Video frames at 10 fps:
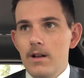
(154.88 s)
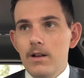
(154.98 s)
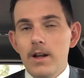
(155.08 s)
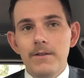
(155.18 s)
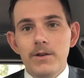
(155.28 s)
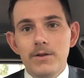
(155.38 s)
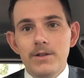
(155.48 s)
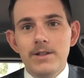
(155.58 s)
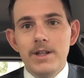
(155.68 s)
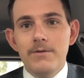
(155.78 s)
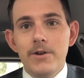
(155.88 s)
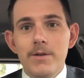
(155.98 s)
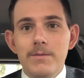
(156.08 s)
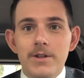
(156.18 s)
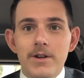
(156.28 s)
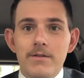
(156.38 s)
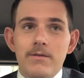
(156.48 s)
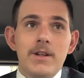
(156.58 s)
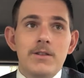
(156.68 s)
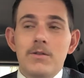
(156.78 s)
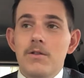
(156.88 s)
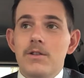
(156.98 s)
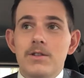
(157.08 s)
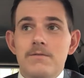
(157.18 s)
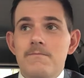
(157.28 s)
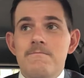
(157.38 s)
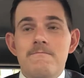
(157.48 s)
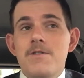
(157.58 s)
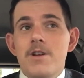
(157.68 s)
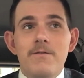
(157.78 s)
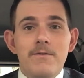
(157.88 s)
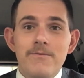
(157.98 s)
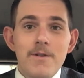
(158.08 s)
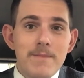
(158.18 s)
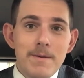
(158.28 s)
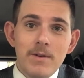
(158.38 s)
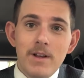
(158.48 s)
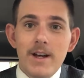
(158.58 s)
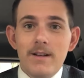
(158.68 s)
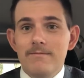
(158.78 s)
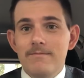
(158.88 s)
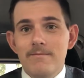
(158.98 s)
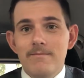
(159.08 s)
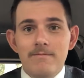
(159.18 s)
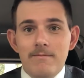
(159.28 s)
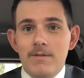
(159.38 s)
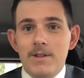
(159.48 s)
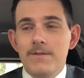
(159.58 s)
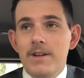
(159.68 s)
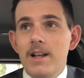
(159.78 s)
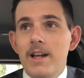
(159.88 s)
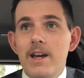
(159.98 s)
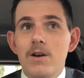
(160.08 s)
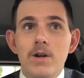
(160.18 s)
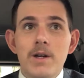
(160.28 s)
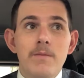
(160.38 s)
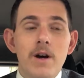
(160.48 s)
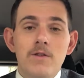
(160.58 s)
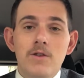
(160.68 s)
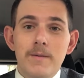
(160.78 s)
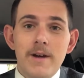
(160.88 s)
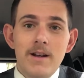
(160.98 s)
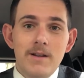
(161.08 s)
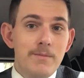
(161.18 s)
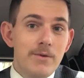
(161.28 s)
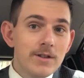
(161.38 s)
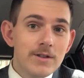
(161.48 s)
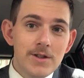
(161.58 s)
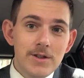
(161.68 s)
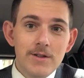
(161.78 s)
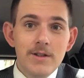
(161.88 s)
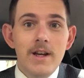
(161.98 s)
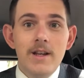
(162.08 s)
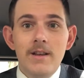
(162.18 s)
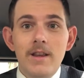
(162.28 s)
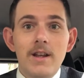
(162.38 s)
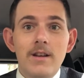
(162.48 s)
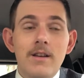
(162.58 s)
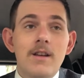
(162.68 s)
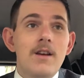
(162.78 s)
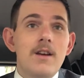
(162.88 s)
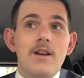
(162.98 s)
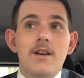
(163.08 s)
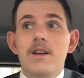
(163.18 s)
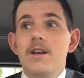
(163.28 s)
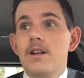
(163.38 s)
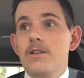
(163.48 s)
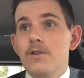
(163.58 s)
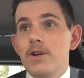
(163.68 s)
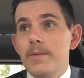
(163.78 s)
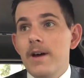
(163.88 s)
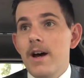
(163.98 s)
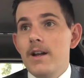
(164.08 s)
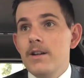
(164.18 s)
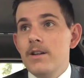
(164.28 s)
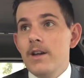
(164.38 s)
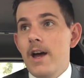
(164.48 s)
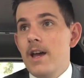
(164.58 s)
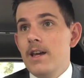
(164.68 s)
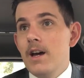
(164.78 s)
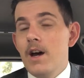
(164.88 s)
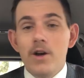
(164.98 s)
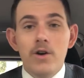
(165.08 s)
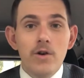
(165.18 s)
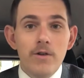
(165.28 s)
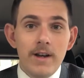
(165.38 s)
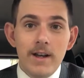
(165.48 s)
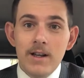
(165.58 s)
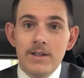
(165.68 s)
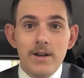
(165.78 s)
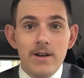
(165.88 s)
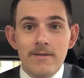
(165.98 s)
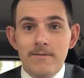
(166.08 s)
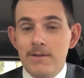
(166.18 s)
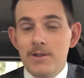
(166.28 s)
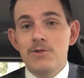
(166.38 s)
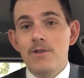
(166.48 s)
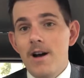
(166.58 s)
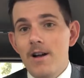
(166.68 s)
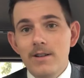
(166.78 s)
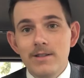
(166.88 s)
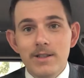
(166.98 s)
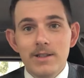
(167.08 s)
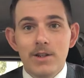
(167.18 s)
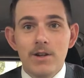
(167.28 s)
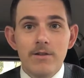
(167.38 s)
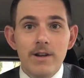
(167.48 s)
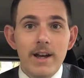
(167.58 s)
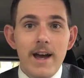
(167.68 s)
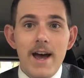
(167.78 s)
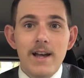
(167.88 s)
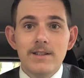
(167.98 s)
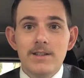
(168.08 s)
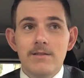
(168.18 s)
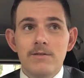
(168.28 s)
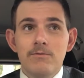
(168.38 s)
livelihoods in rome so it talks you know from people like this vigile or you might talk about a prostitute and then it'll talk about a, uh, a courier. So the trials that this courier has